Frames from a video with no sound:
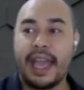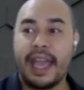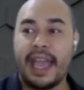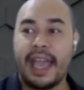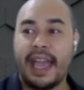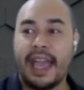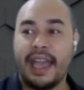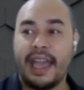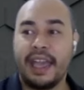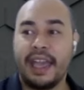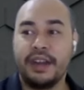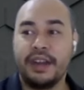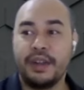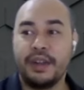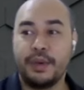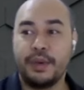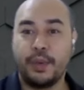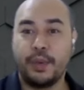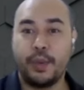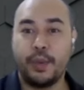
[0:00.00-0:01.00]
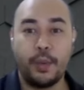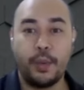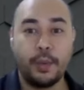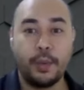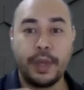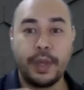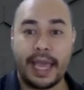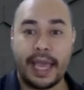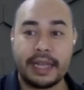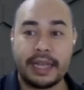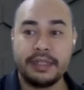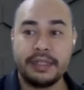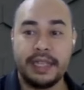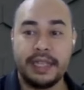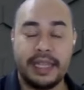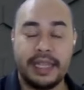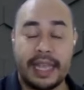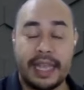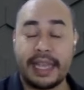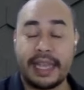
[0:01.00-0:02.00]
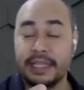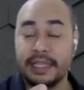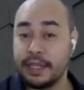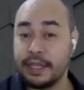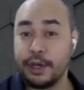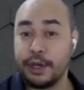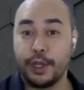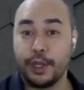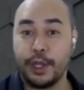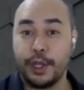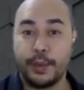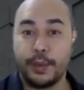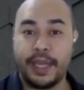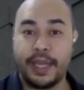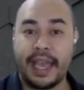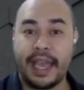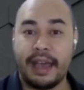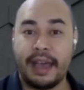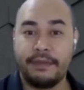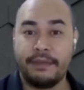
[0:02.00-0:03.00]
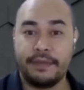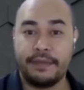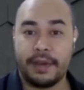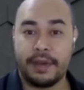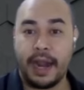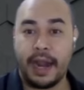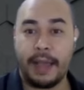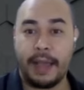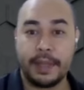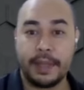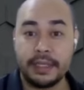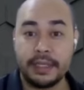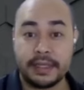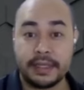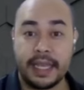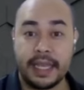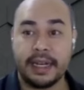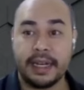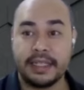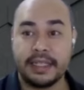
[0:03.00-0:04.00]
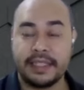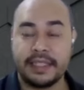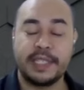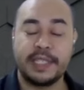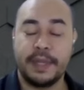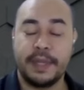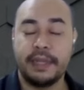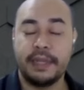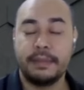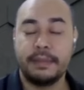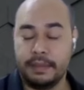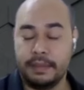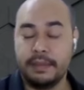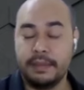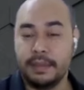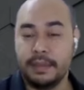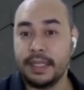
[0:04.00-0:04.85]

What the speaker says: And we actually, like I said earlier, we have our applicants take an assessment.